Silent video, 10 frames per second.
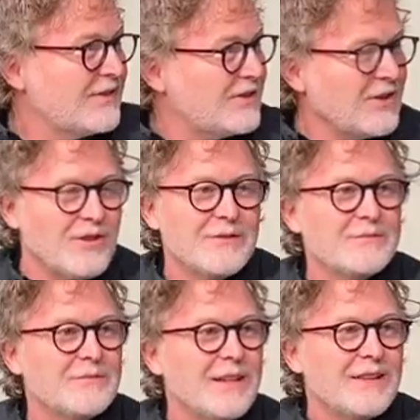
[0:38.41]
Sure.
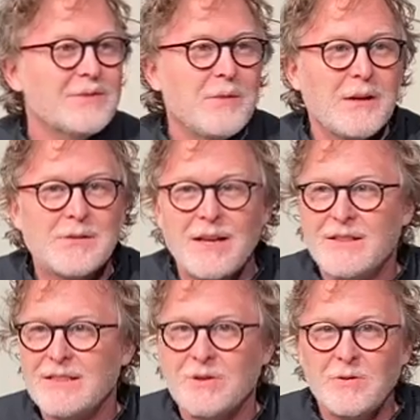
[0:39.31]
Yeah, so my name's Alan
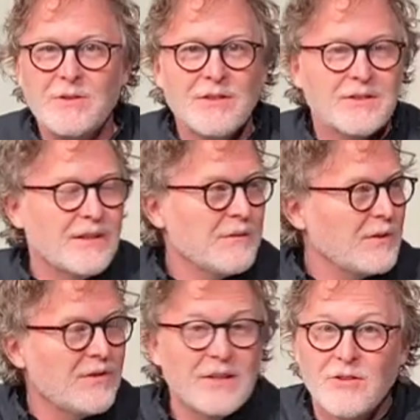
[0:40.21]
Dilworth. I'm a
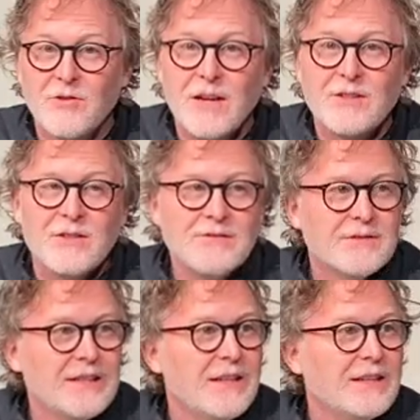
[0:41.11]
theater director.
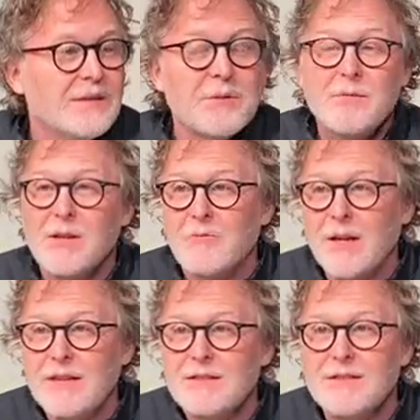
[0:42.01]
Sometimes I
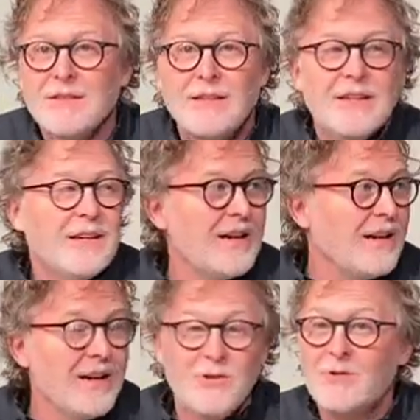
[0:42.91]
write.
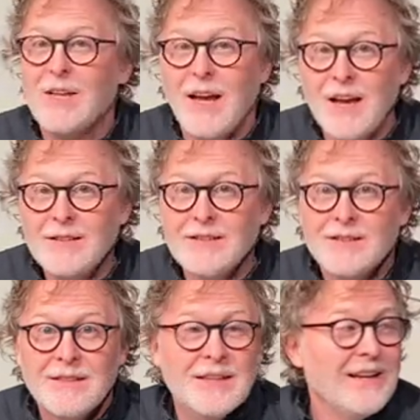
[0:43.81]
I used to act.
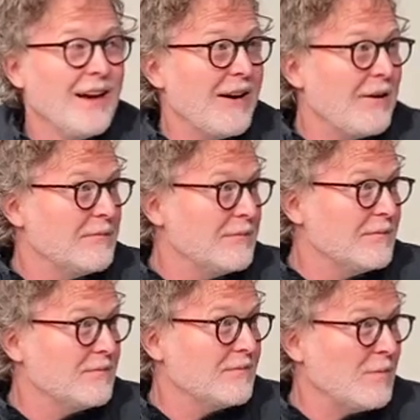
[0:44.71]

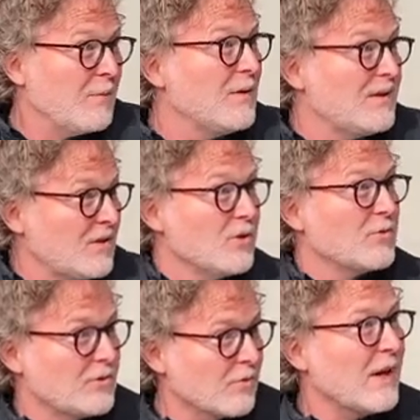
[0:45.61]
Maybe
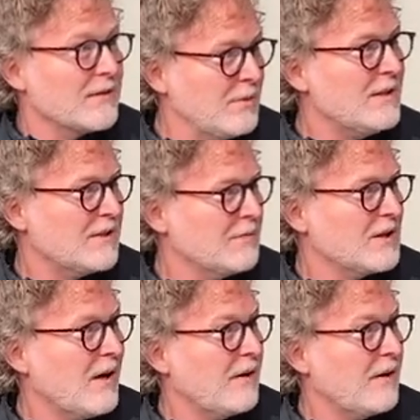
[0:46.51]
you'll direct me sometime.